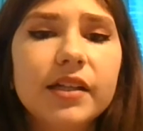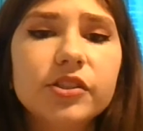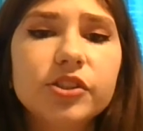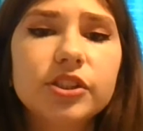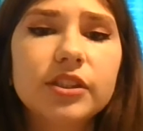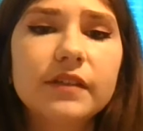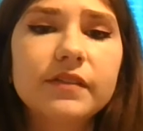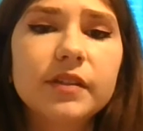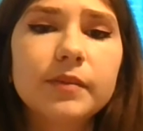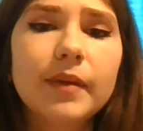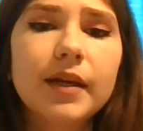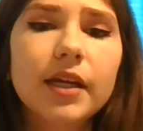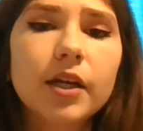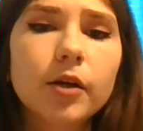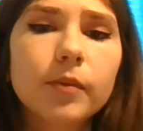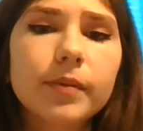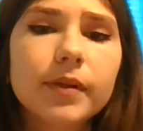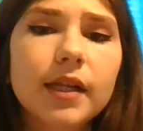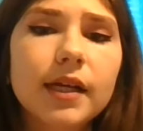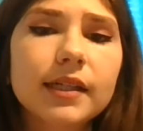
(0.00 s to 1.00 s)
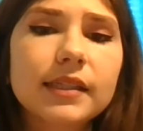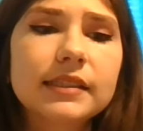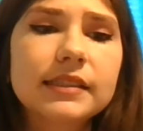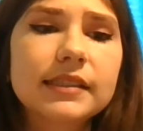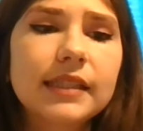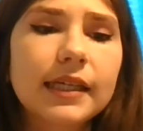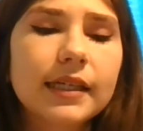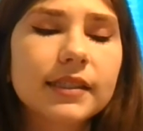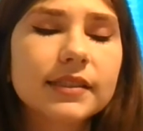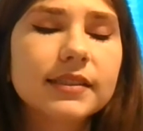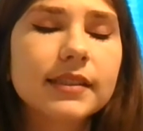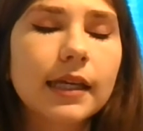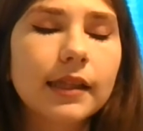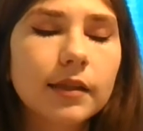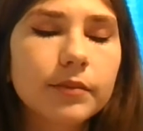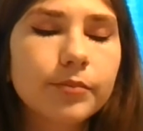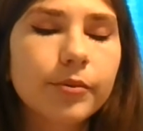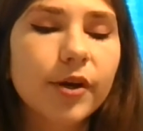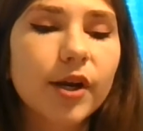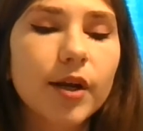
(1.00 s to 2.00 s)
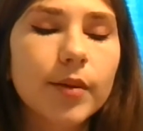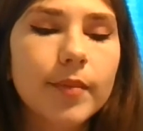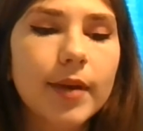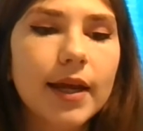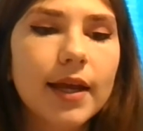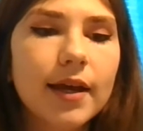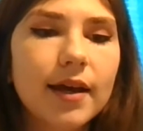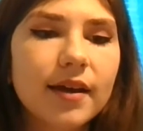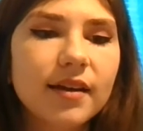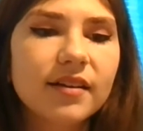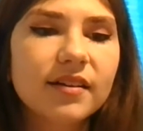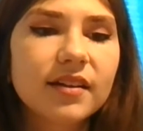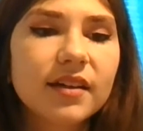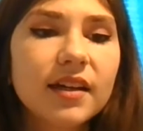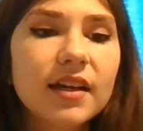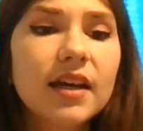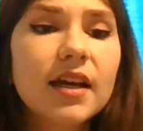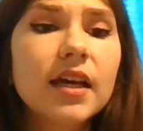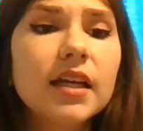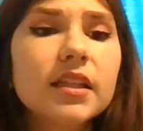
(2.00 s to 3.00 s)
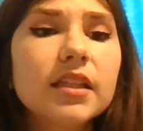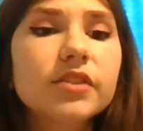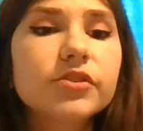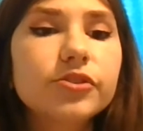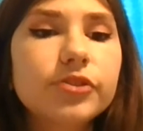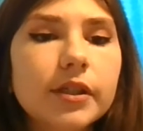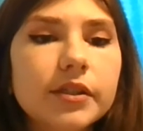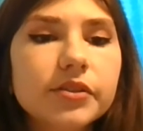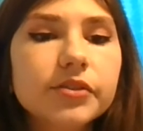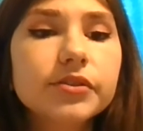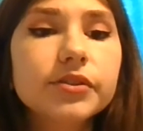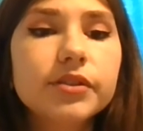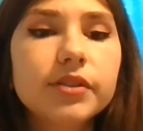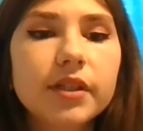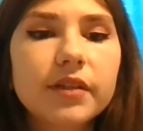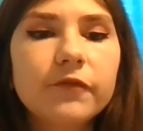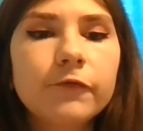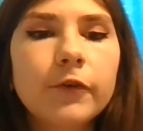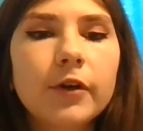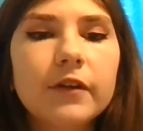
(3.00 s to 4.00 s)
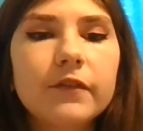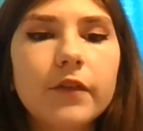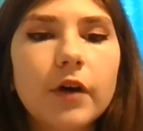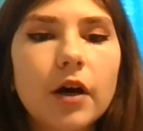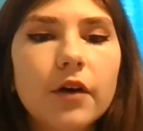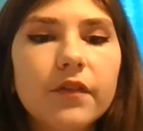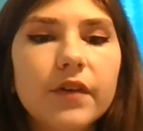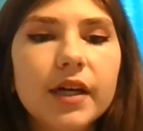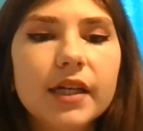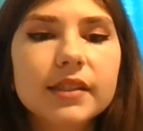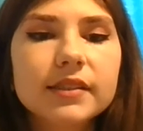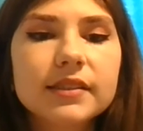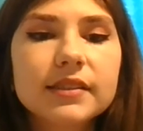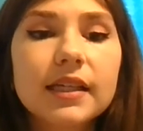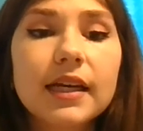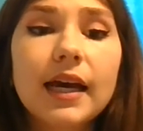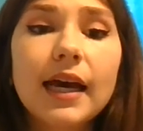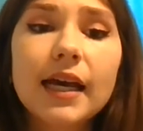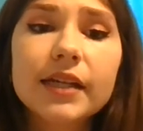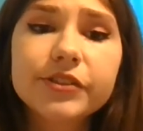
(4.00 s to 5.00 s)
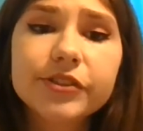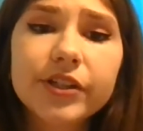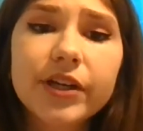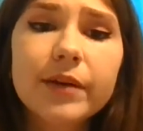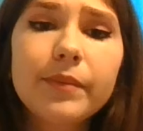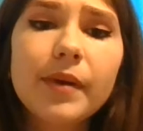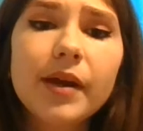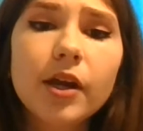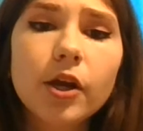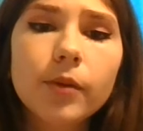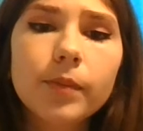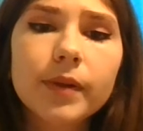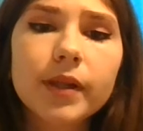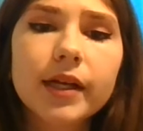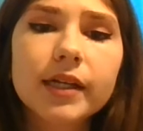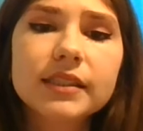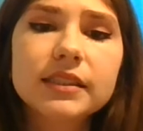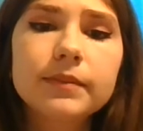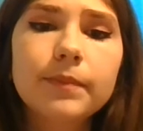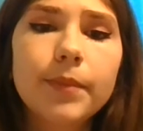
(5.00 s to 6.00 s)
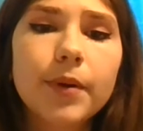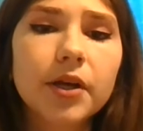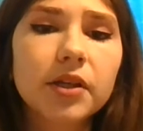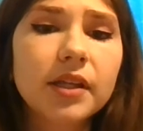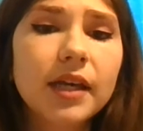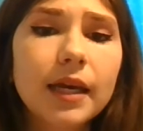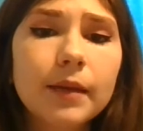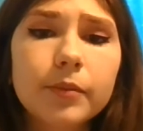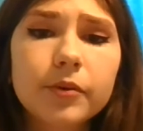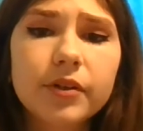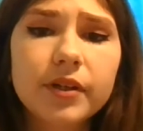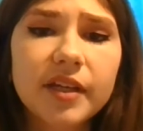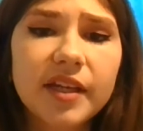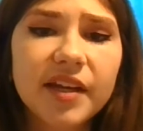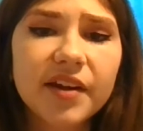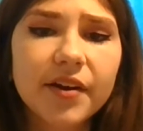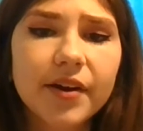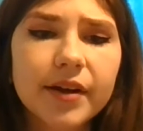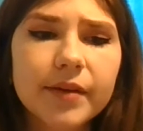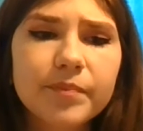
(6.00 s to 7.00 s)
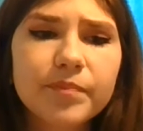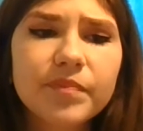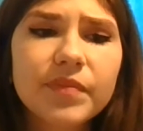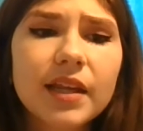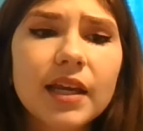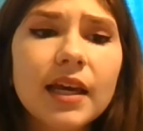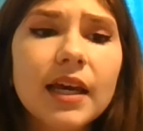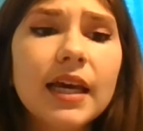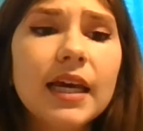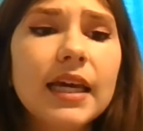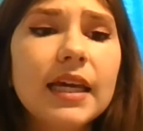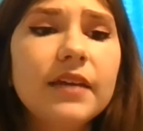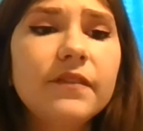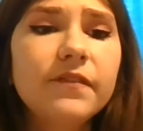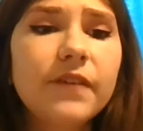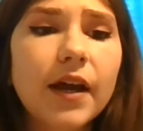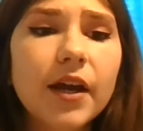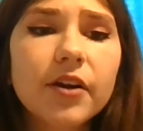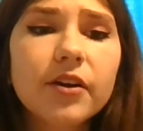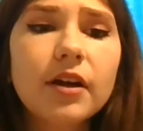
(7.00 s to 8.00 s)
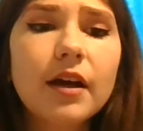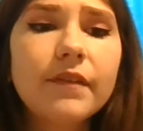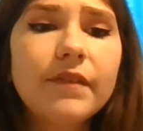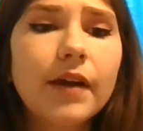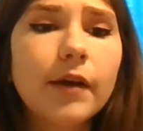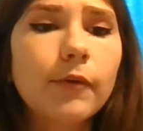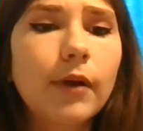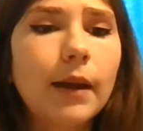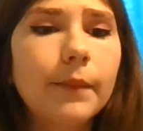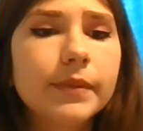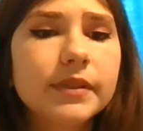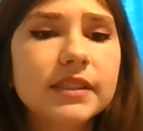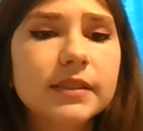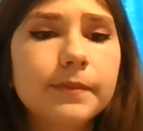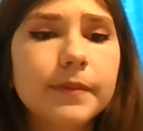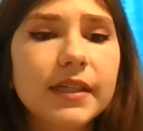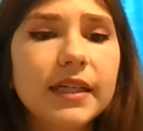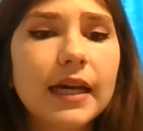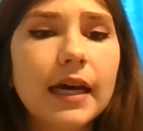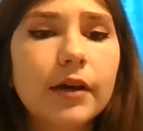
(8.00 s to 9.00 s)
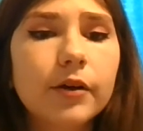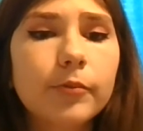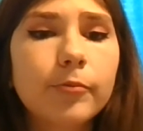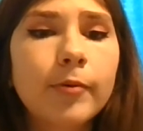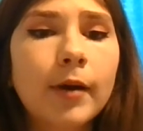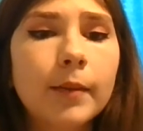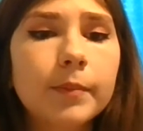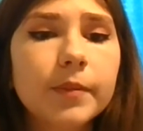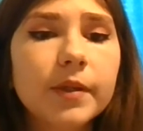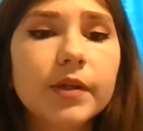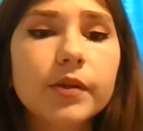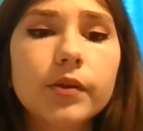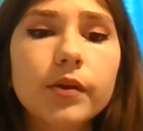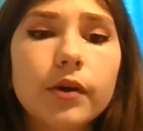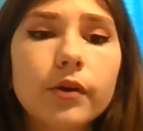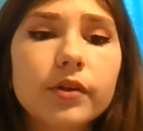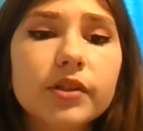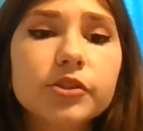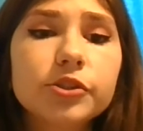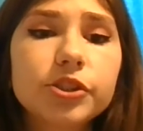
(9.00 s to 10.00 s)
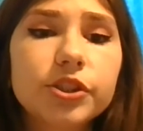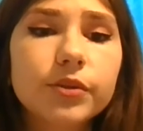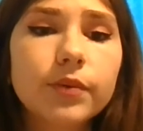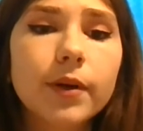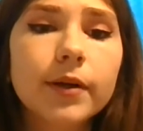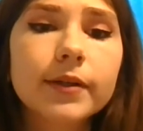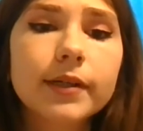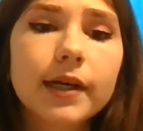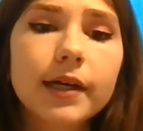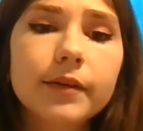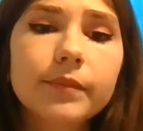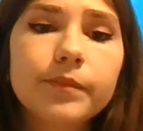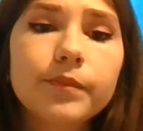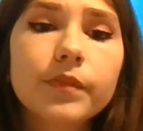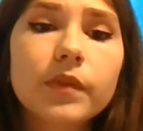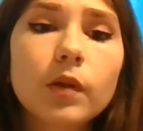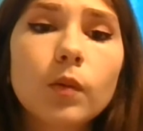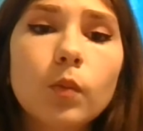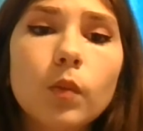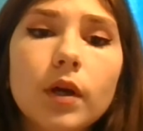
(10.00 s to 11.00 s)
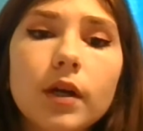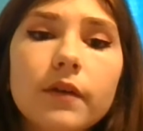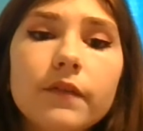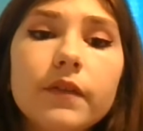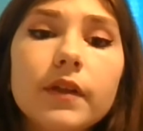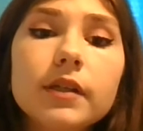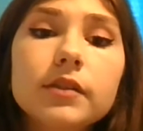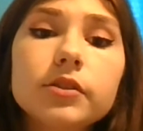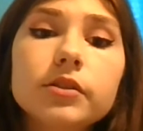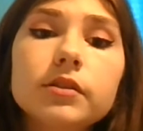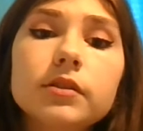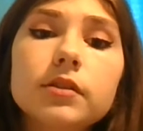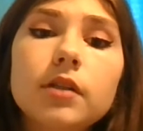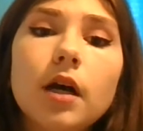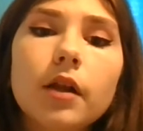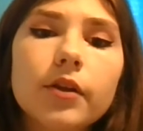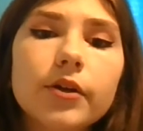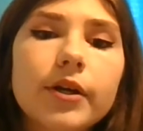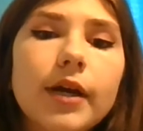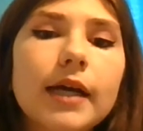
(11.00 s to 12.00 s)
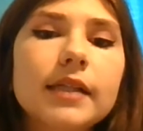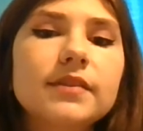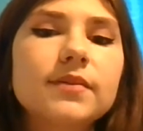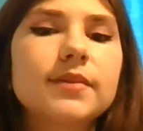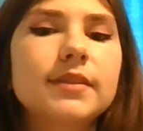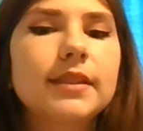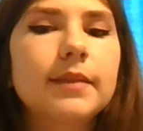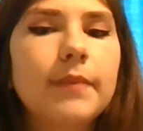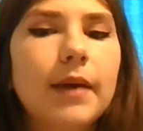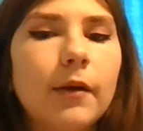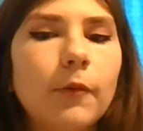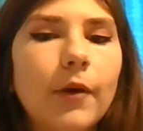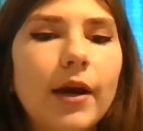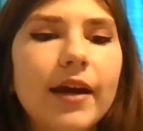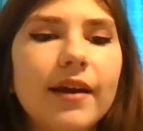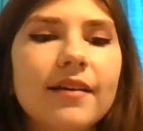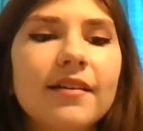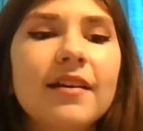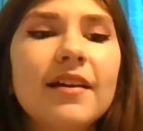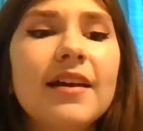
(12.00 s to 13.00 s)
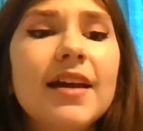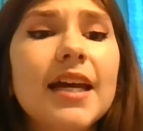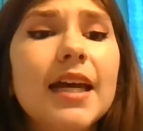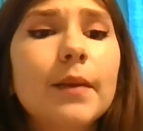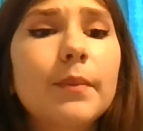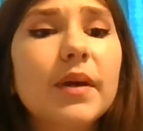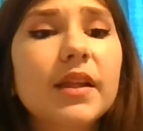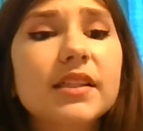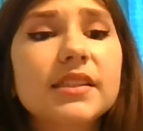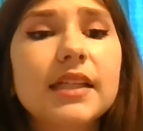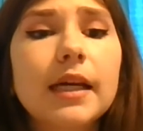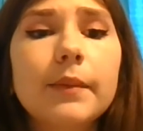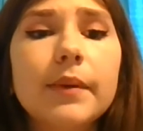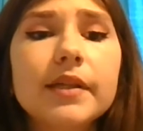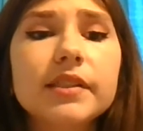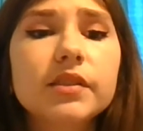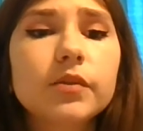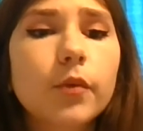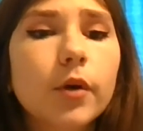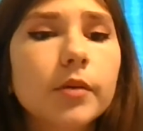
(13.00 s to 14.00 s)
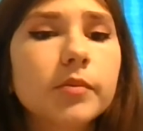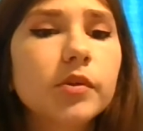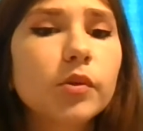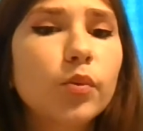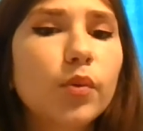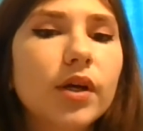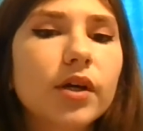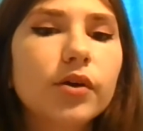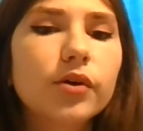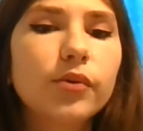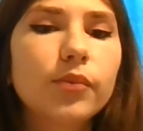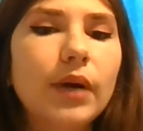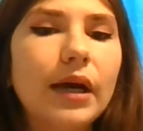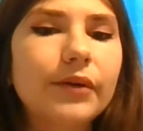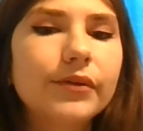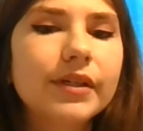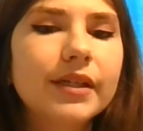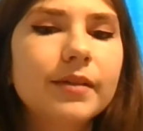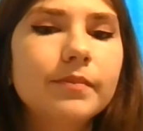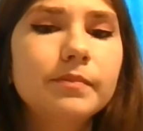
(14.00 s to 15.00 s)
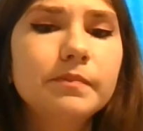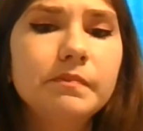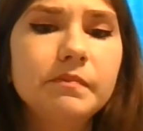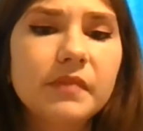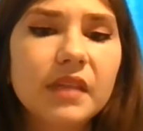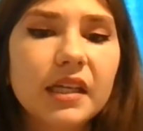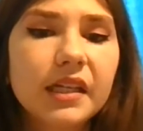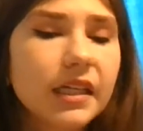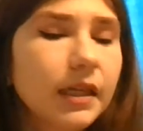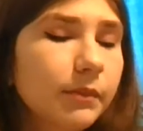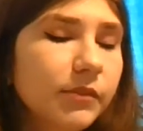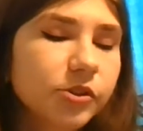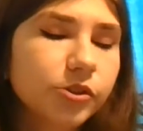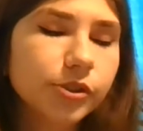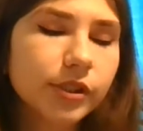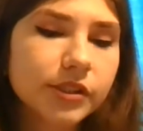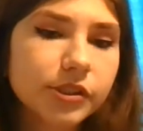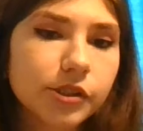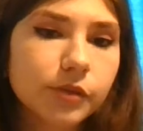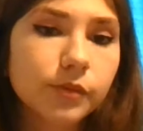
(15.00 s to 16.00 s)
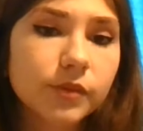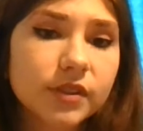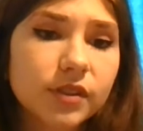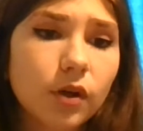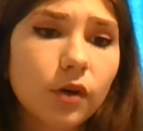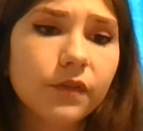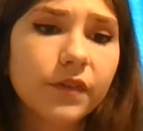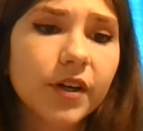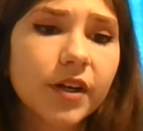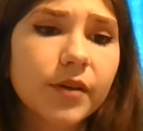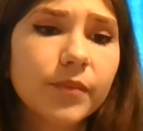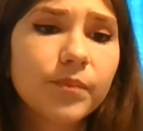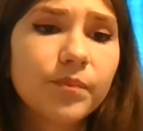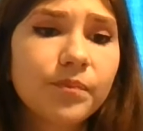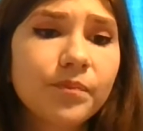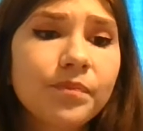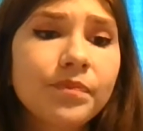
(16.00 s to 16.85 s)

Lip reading: and shoved in my earplugs, sang a silent prayer in my head. The instructor stood in front of all of us. I took out my earplugs, barely able to hear him. He fired off at rapid speed how to properly load and shoot our gun. One of the taller guys was in my way. By the time I squirmed and wiggled around him, the demonstration was over.